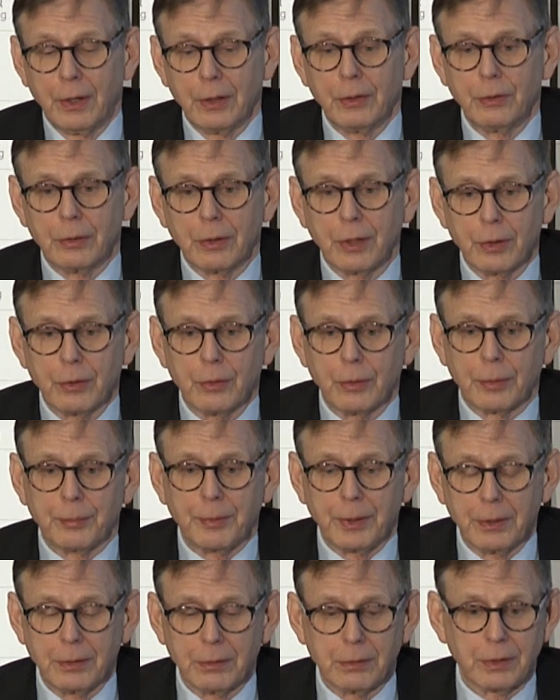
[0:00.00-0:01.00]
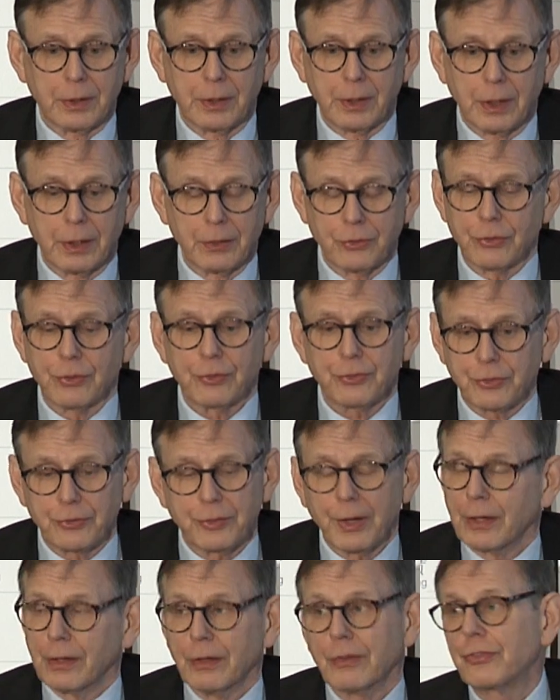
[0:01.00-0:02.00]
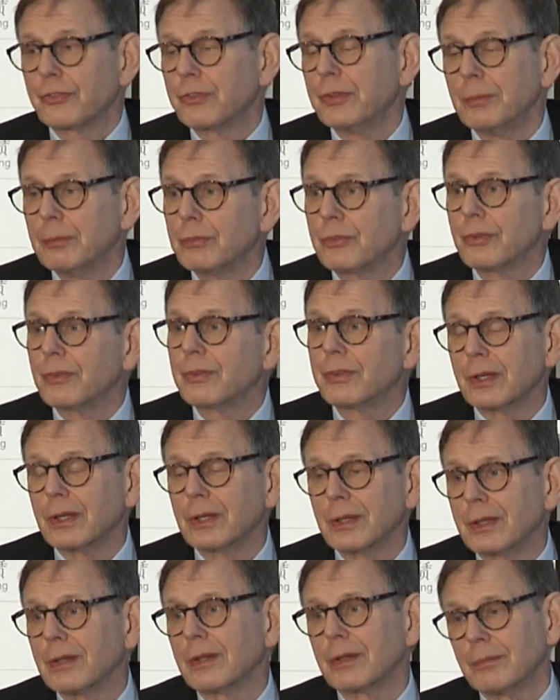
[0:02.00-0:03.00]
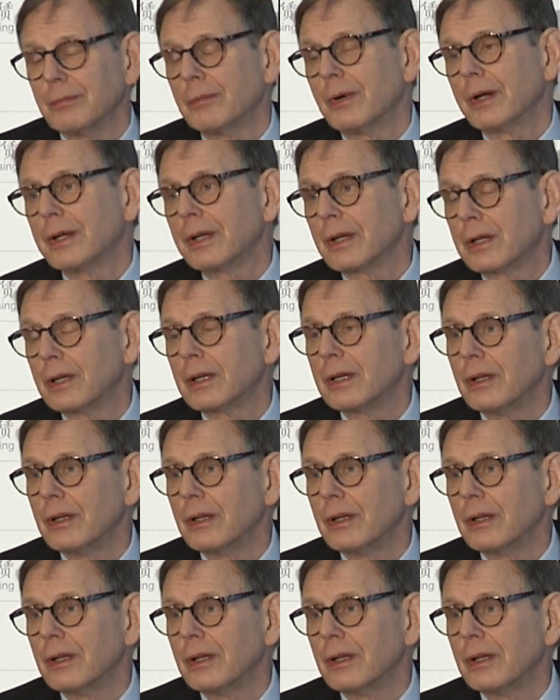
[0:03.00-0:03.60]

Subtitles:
the guys at Stena seem to think it might.